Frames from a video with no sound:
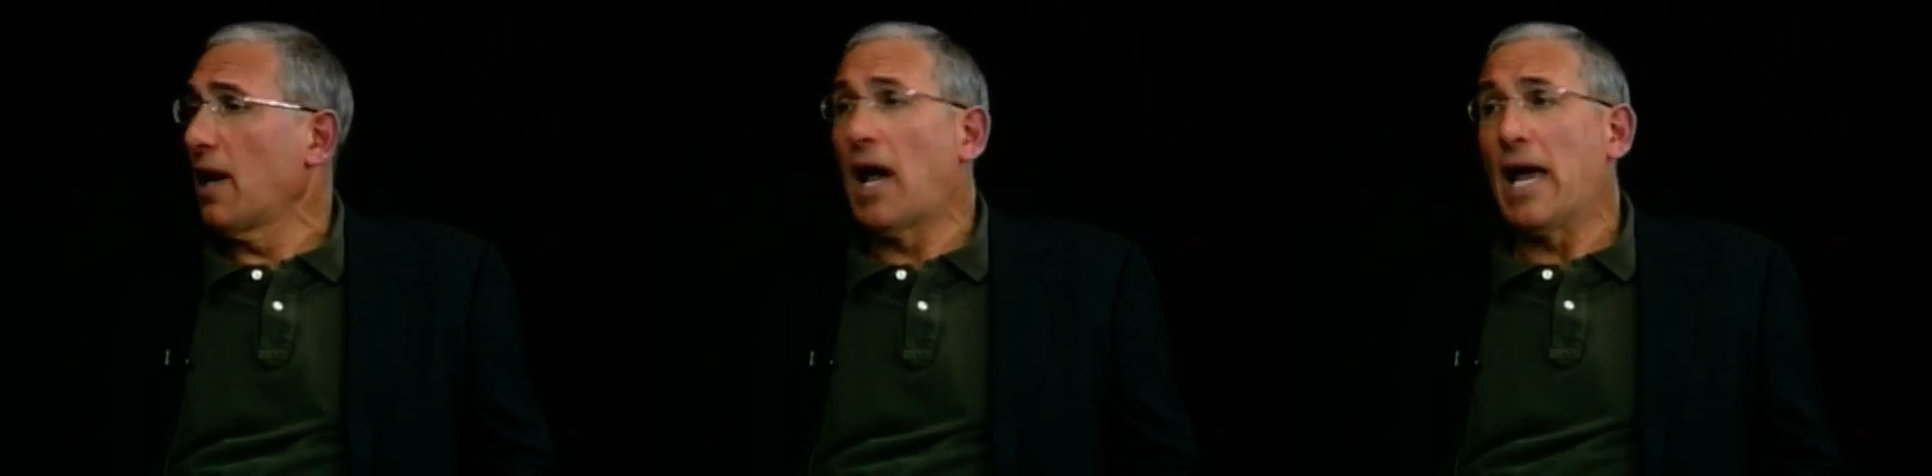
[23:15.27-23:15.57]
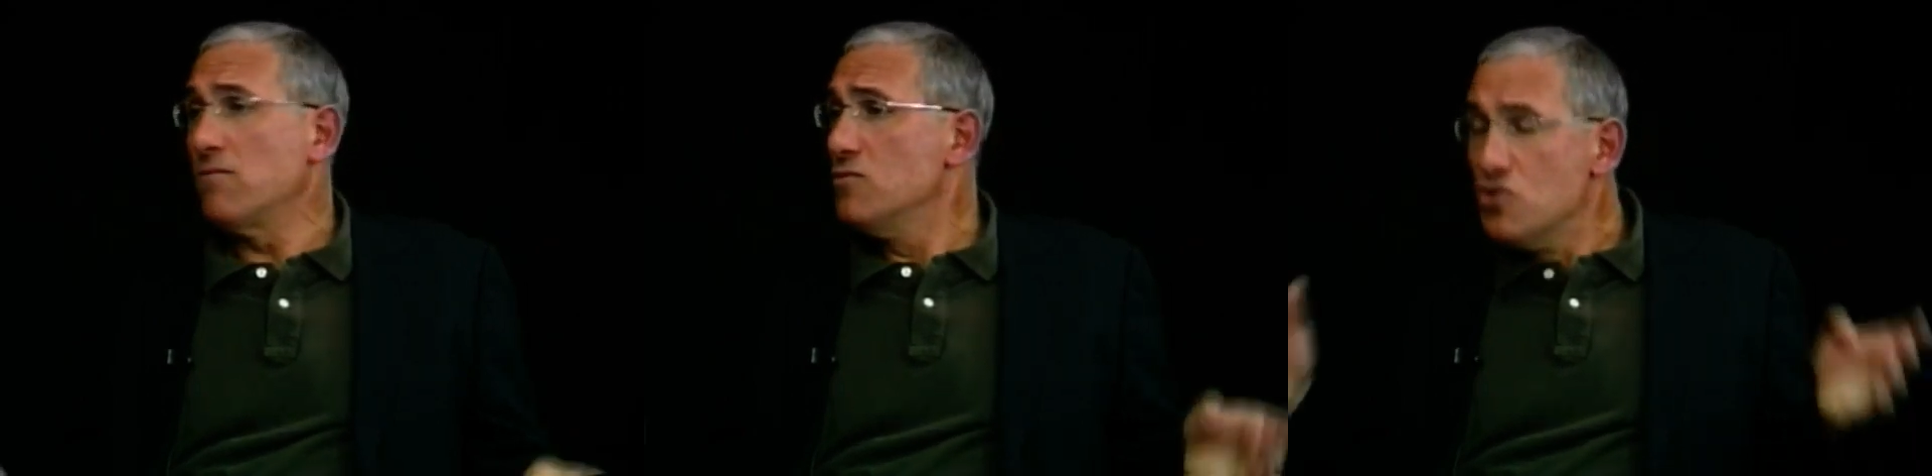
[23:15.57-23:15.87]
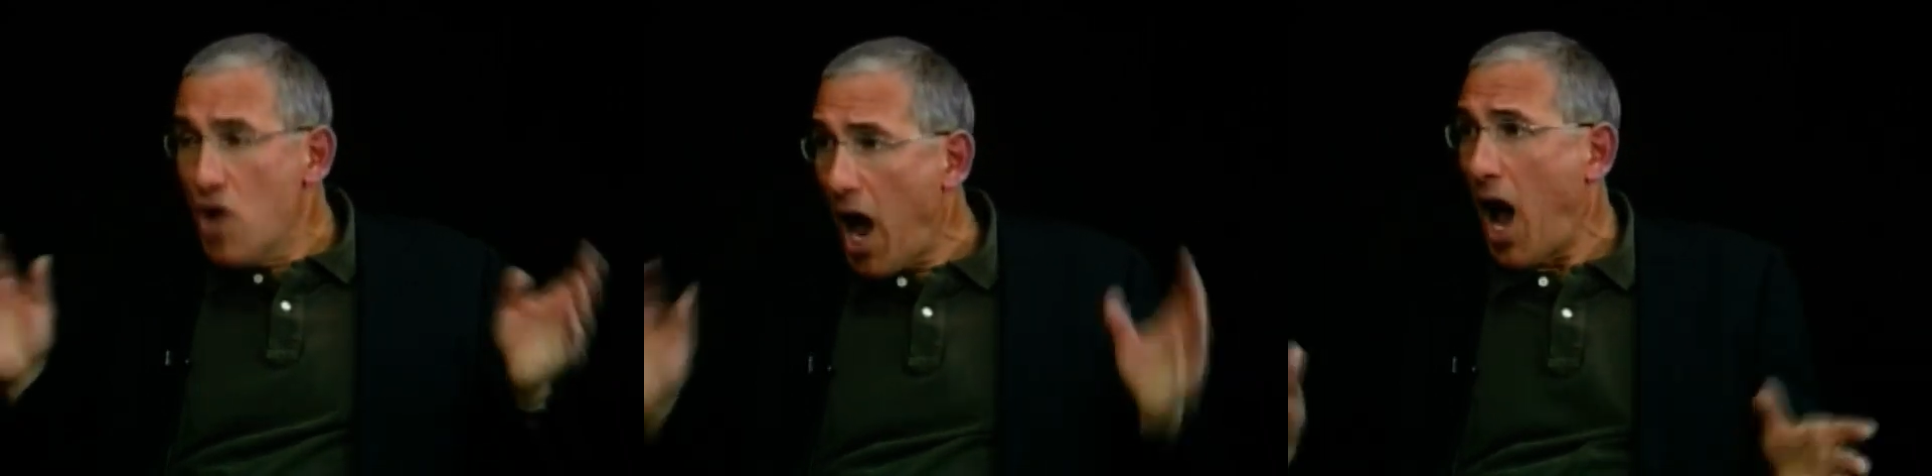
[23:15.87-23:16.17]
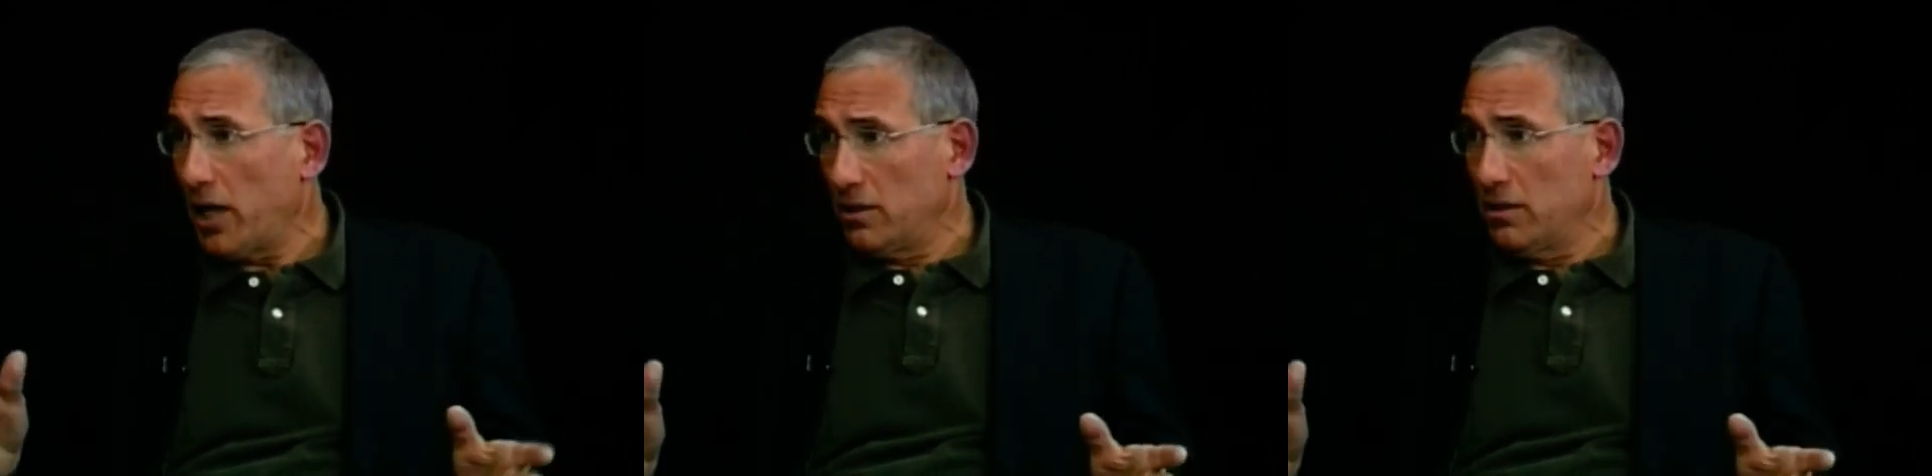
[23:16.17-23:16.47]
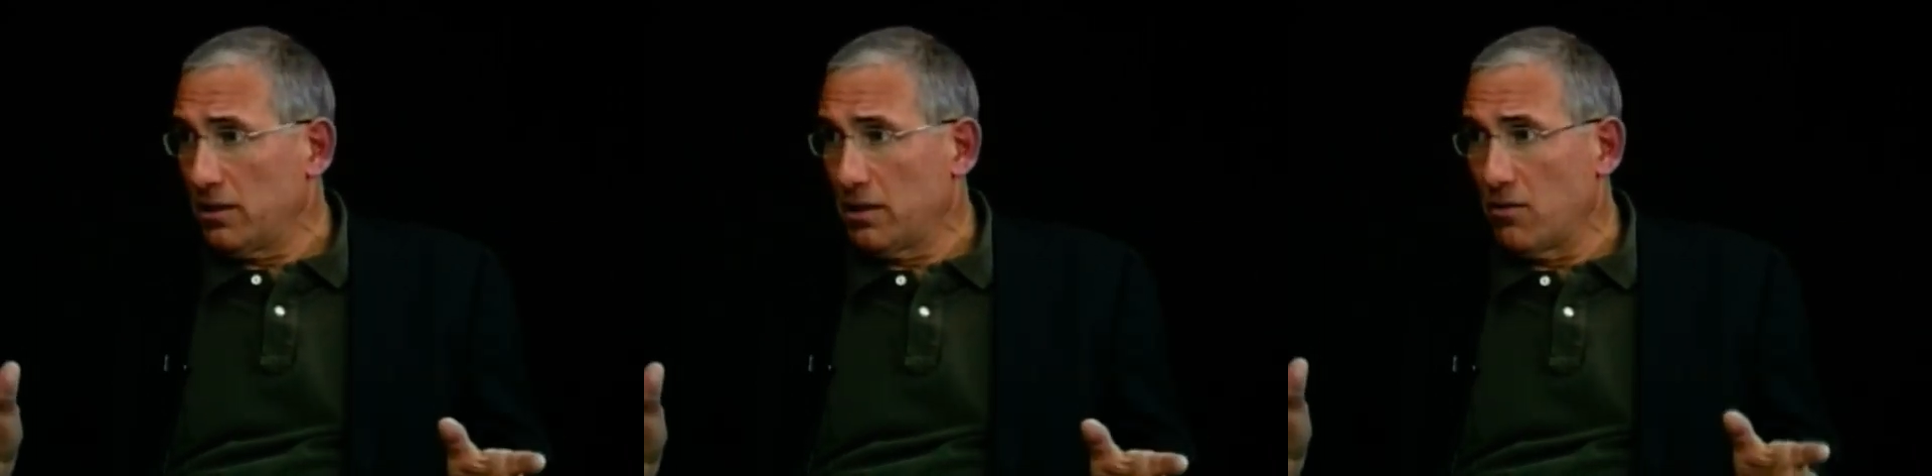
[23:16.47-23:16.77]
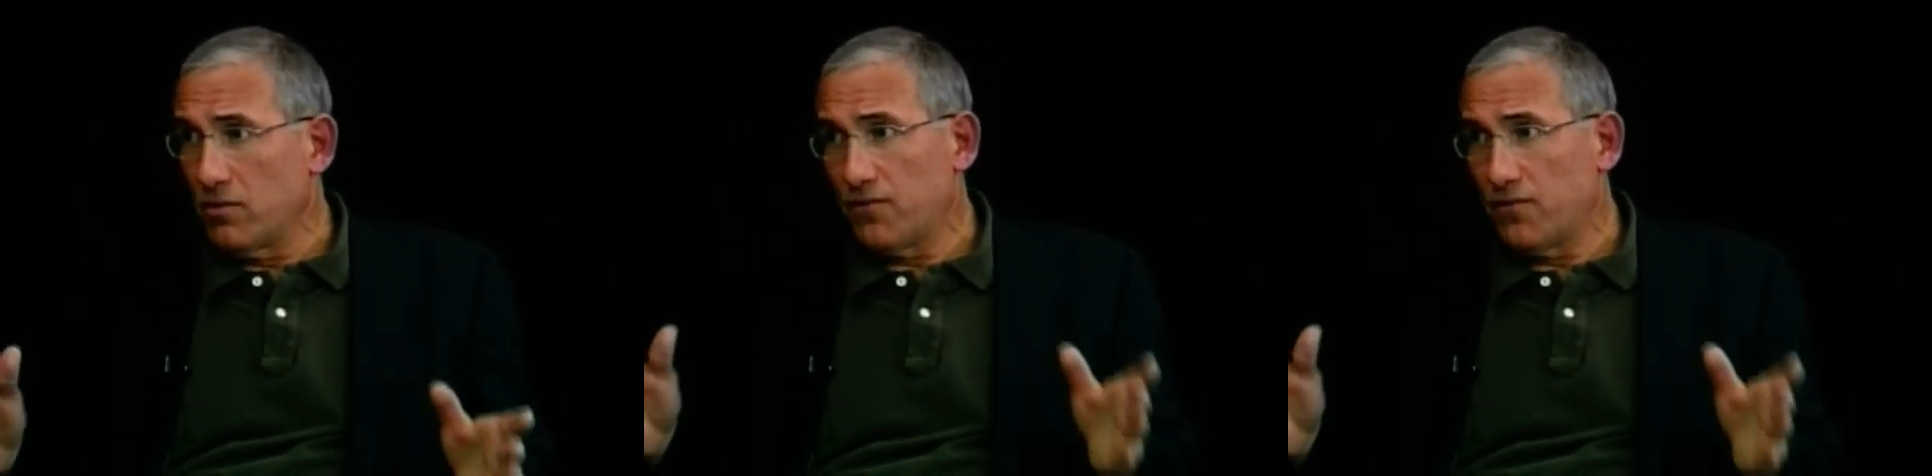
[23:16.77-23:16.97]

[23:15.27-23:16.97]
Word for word: I am not going